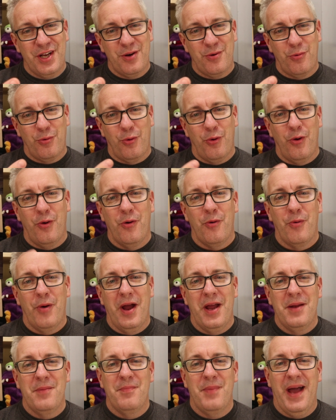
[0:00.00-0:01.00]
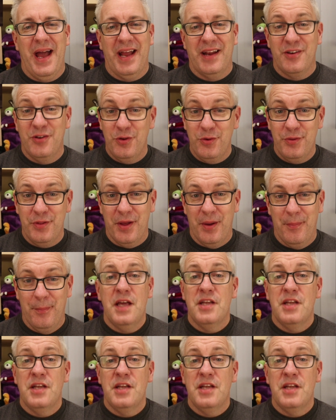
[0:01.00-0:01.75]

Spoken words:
it roll right back to them.